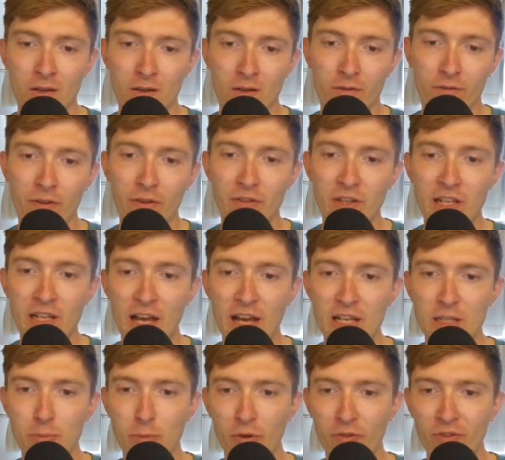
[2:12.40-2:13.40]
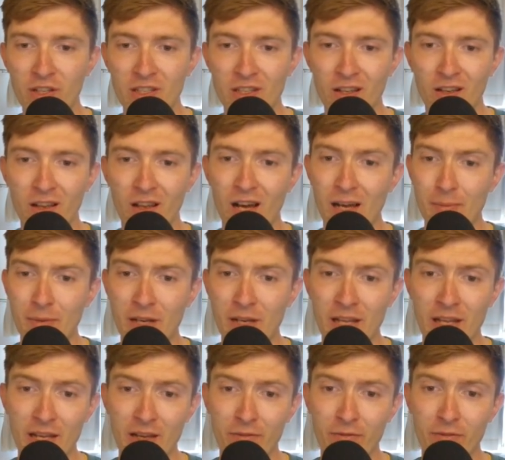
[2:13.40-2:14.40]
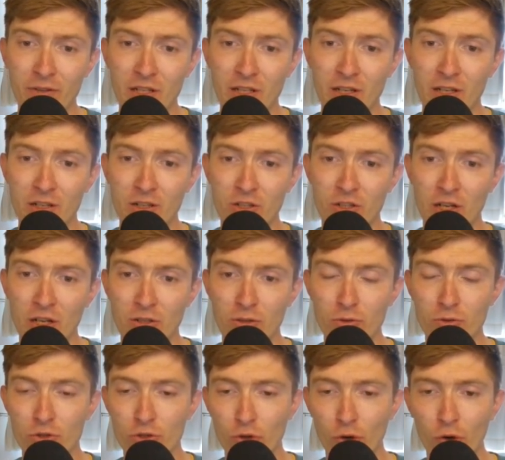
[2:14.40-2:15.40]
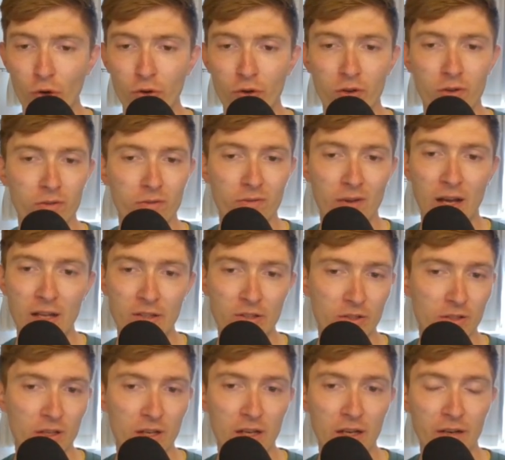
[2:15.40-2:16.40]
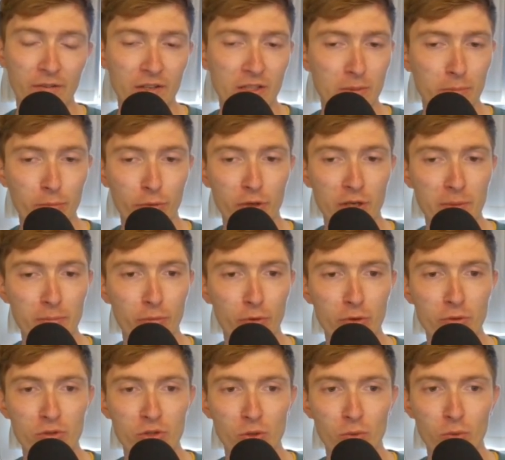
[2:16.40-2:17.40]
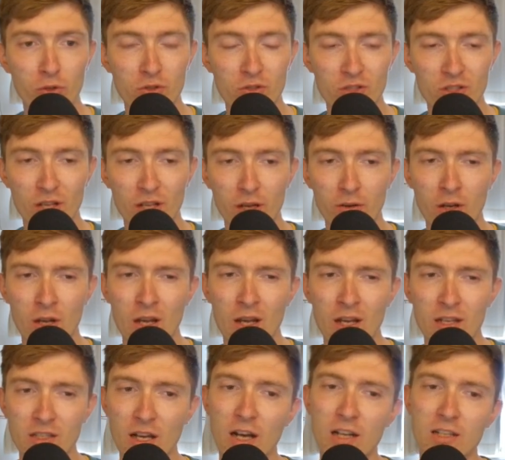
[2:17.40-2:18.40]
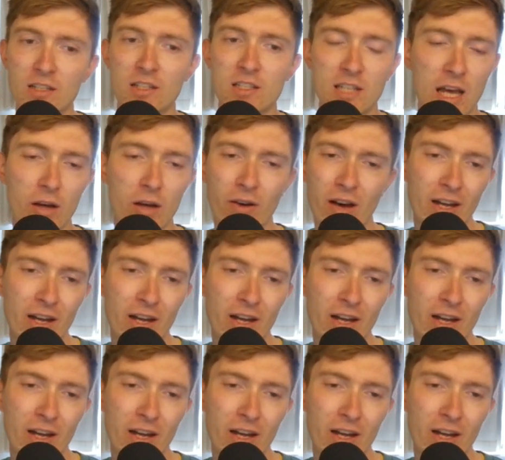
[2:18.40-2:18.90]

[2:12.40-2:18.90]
50Ks, but this climb in here, the Chateau Jaune, that's a pretty brutal one, so it's hard to tell.